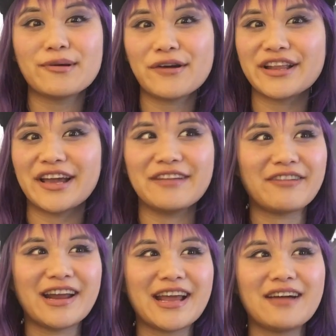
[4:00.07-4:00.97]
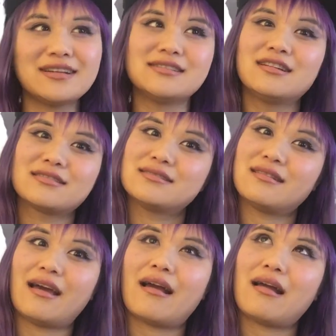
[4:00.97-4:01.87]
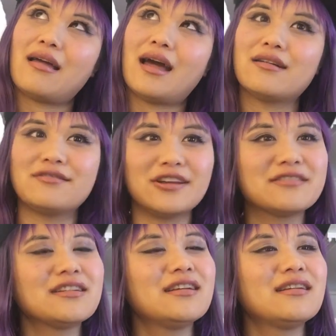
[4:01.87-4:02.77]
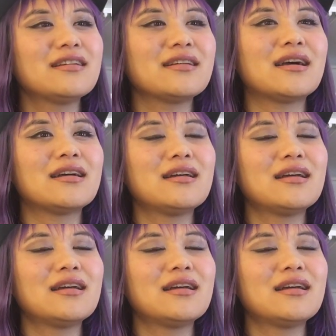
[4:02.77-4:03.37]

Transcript: spoken yet right now. He looks like out of it. Yeah.